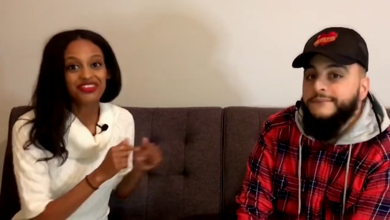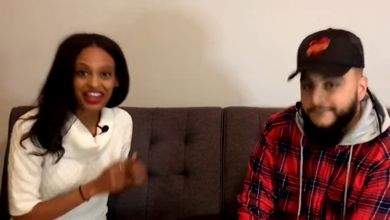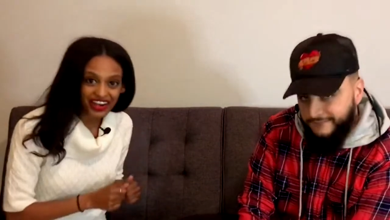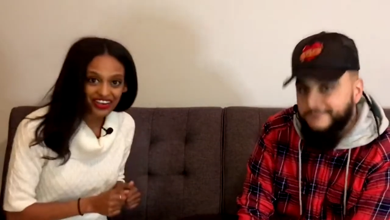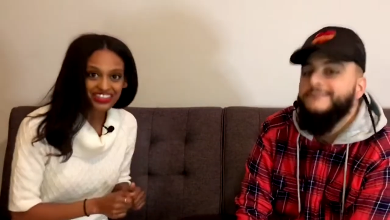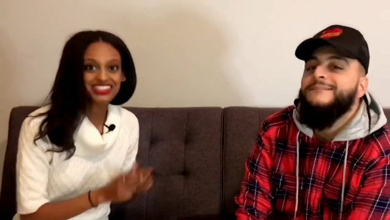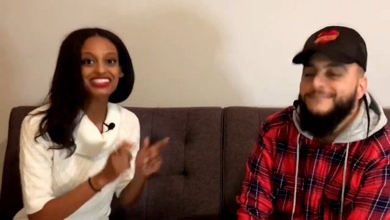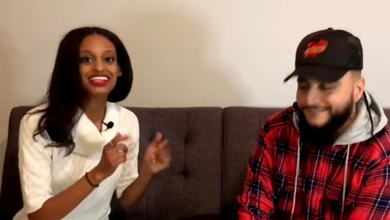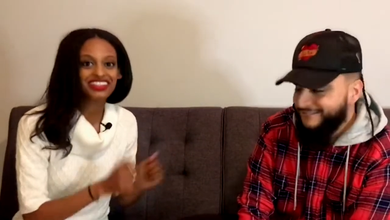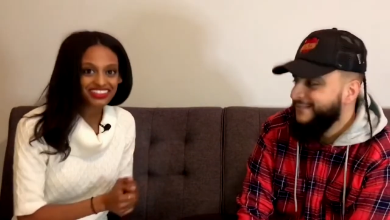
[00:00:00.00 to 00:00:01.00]
Speaker 1: out.
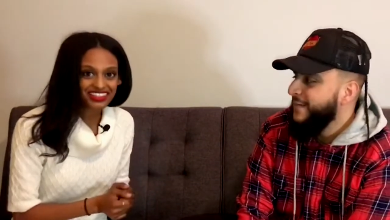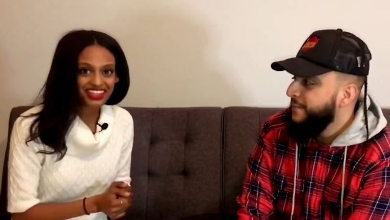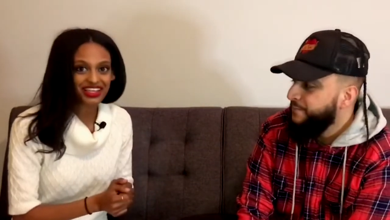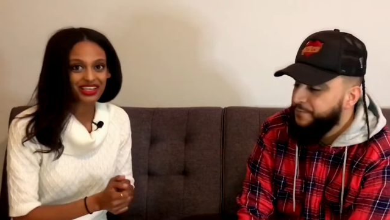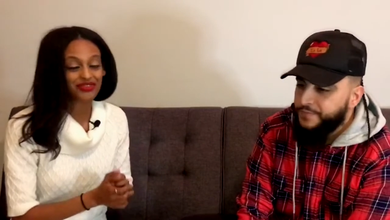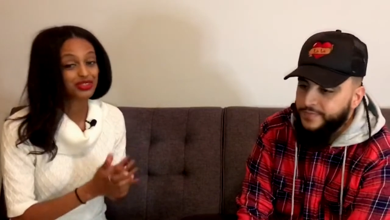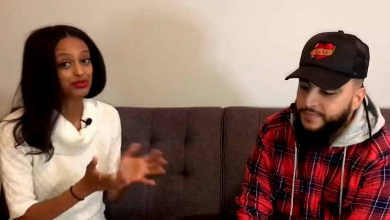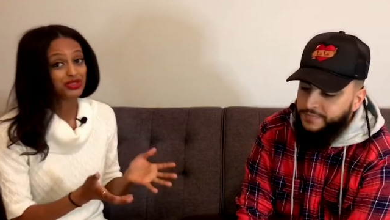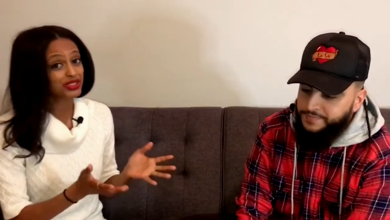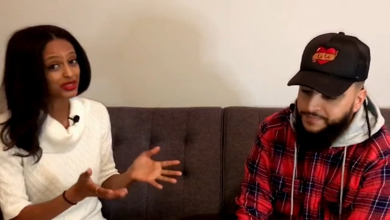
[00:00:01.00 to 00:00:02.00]
He's killing the game. His
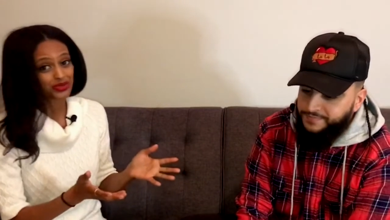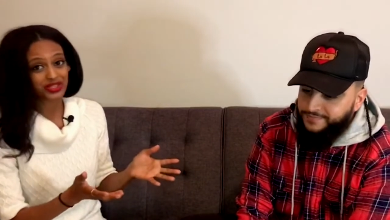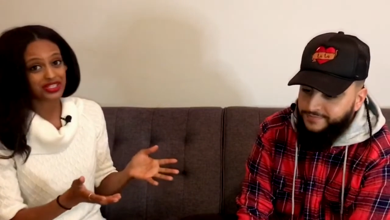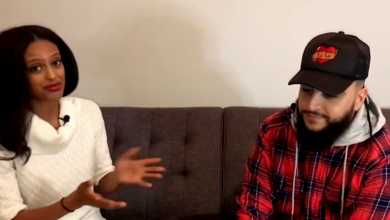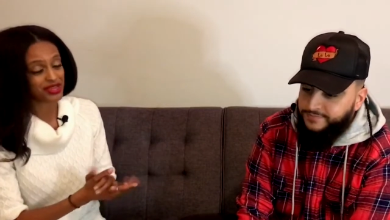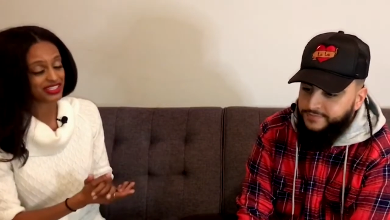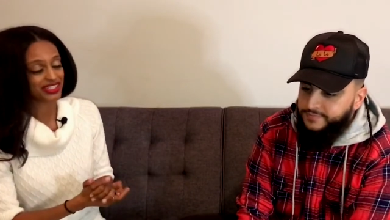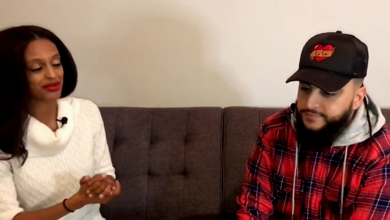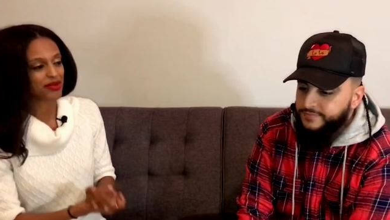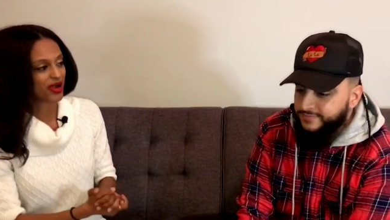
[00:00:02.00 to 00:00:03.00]
music is really
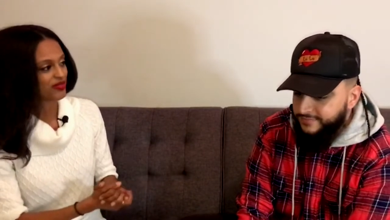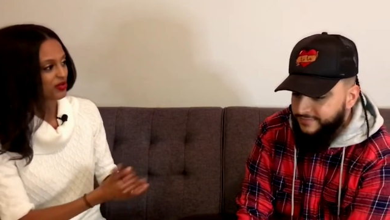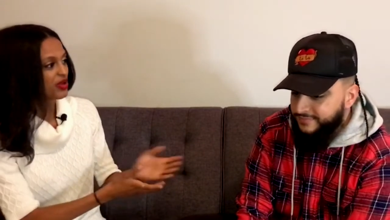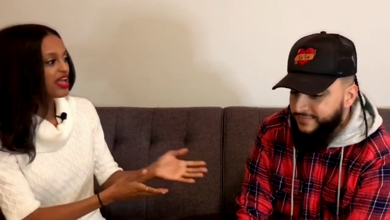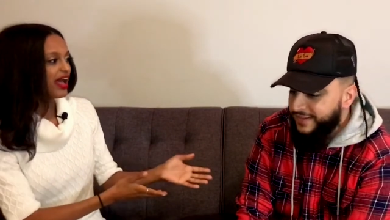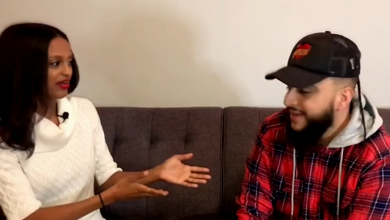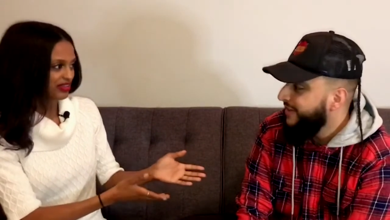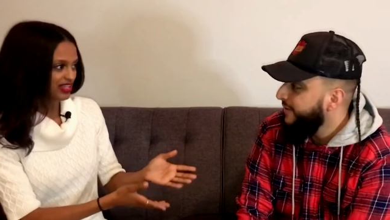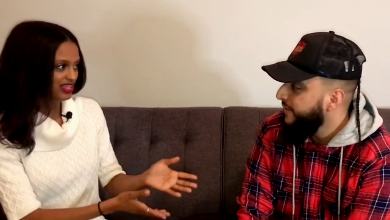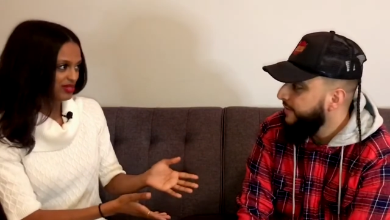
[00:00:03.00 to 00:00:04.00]
amazing and powerful. Thank How
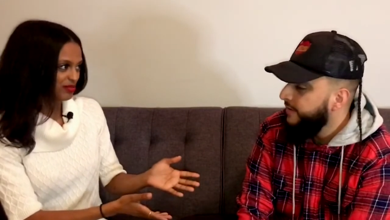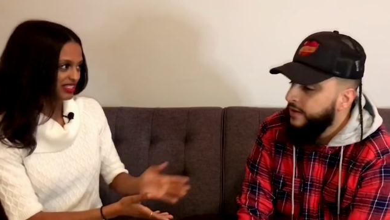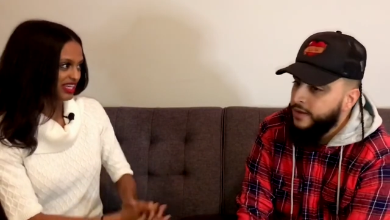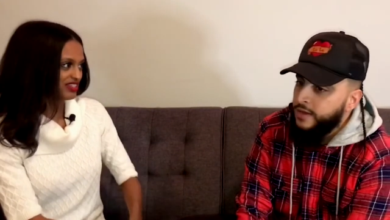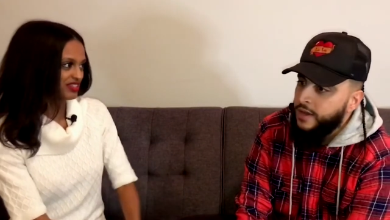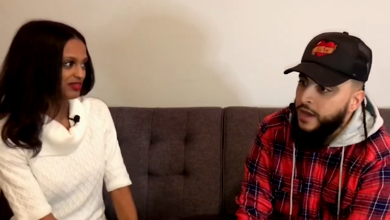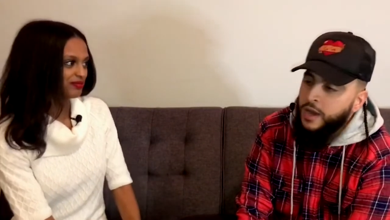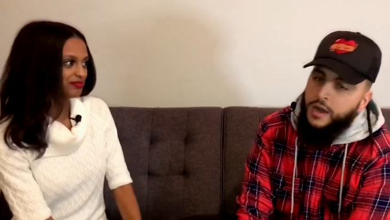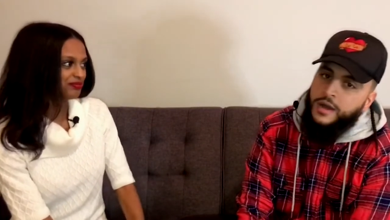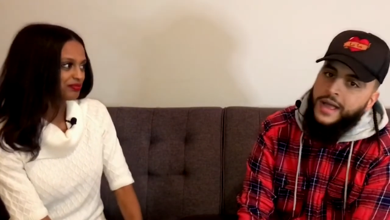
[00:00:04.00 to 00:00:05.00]
can you. they keep in touch?
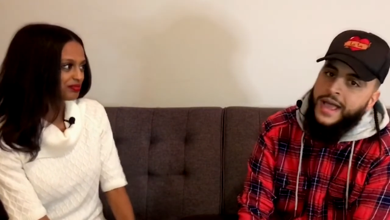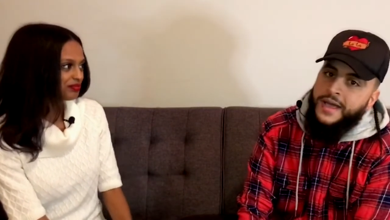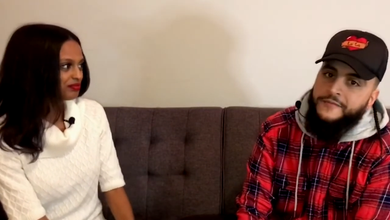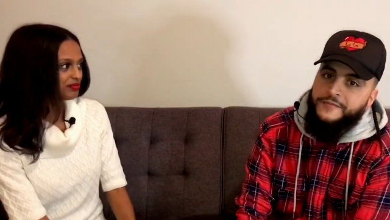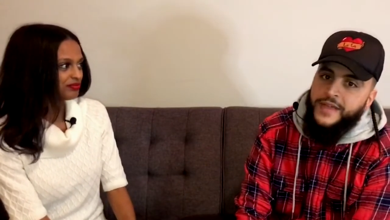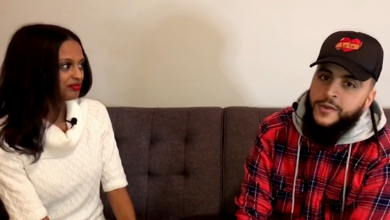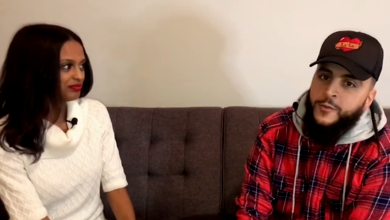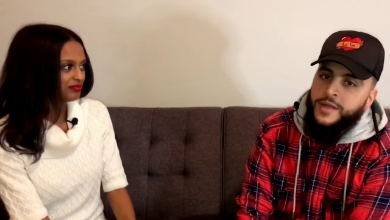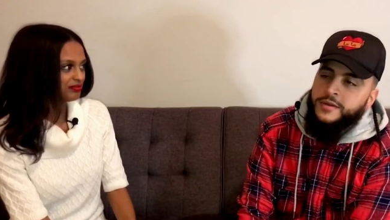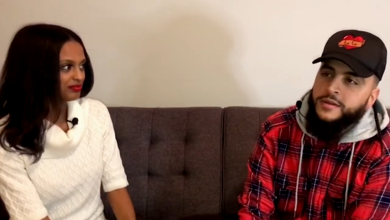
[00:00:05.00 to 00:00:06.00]
Speaker 2: Uh, at
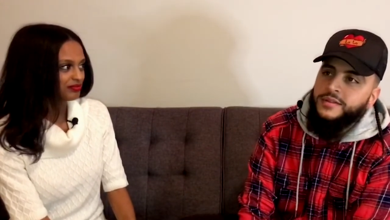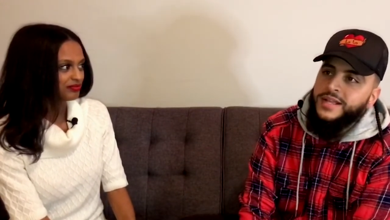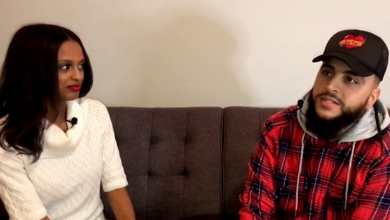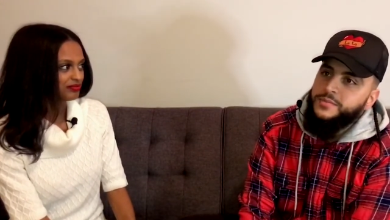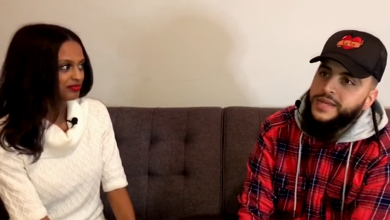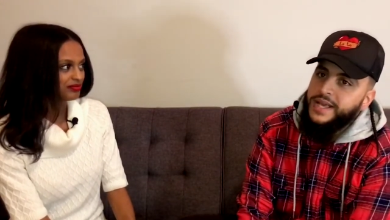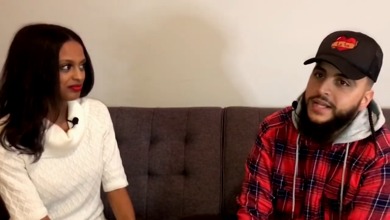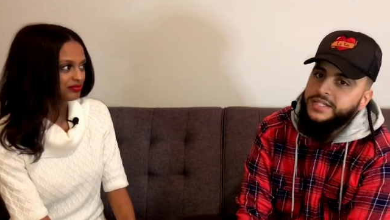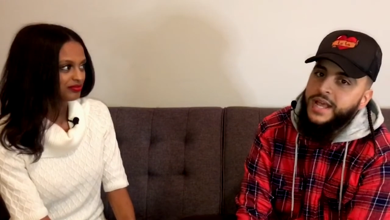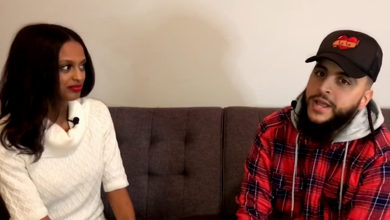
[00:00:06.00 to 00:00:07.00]
Phayweather. That's P
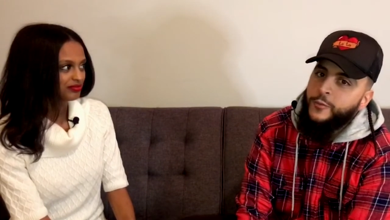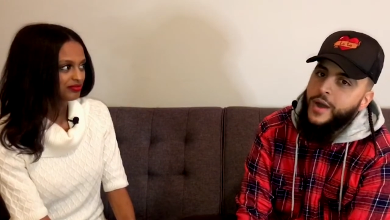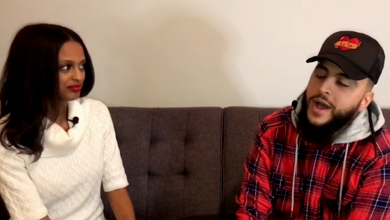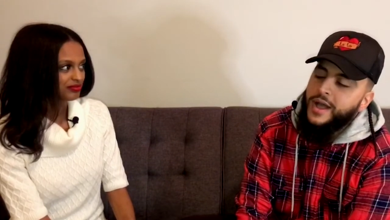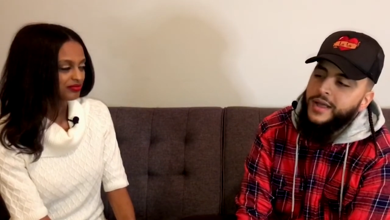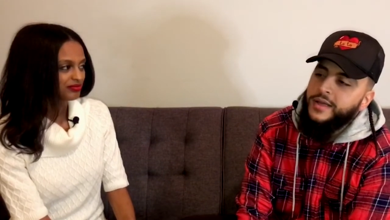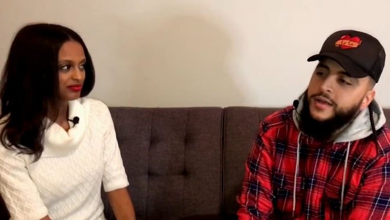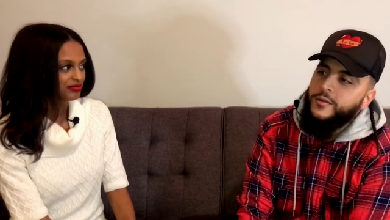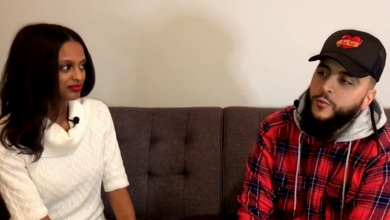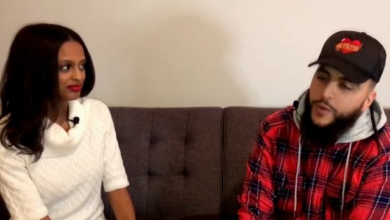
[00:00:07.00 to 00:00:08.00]
H A Y
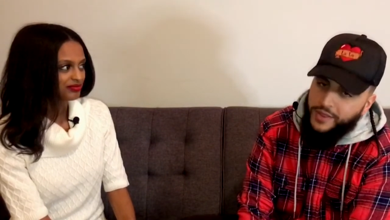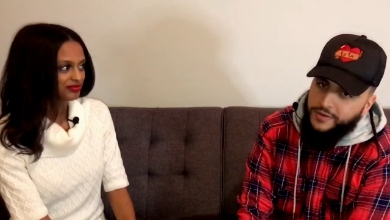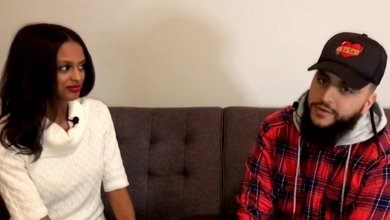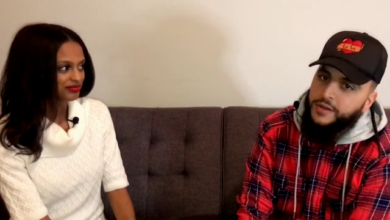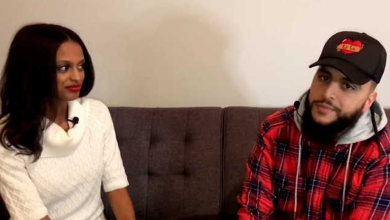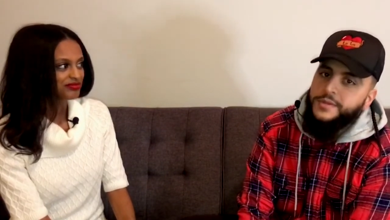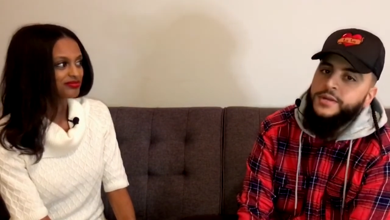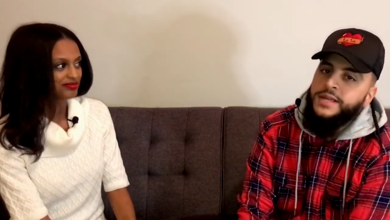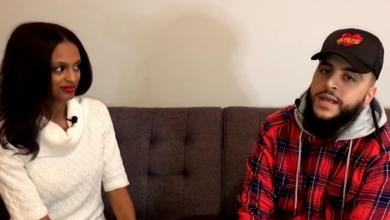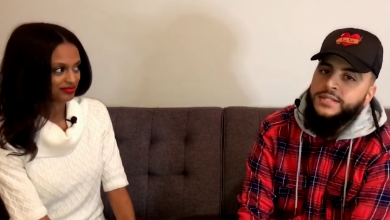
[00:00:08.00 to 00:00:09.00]
Weather. W
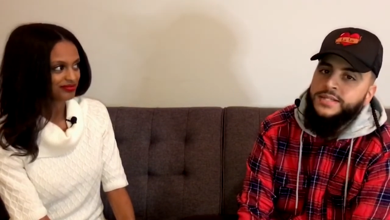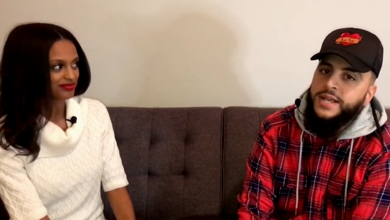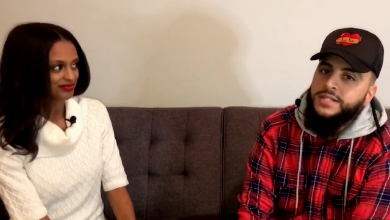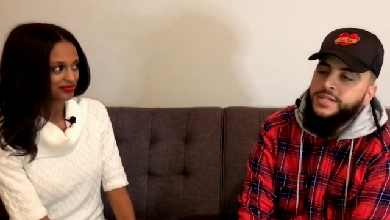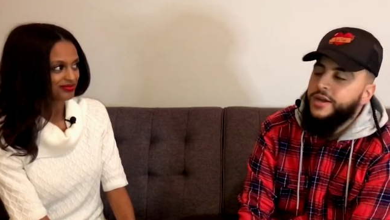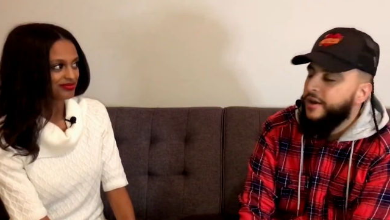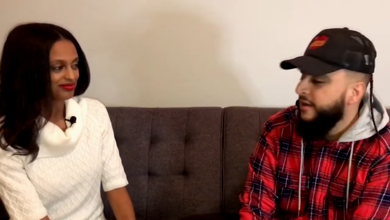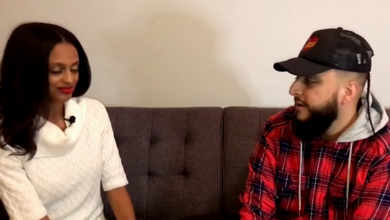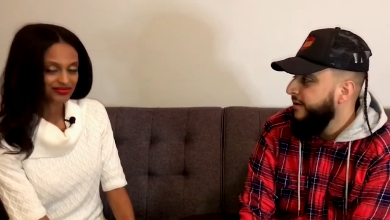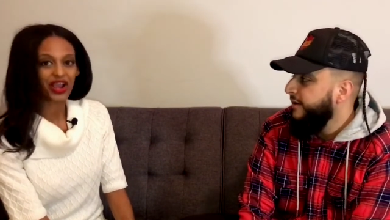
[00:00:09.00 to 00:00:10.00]
E A T H E R.
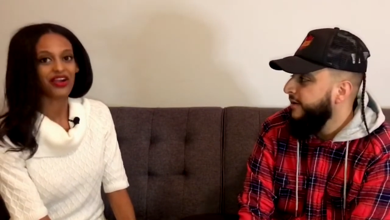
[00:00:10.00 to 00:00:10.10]
Speaker 1: All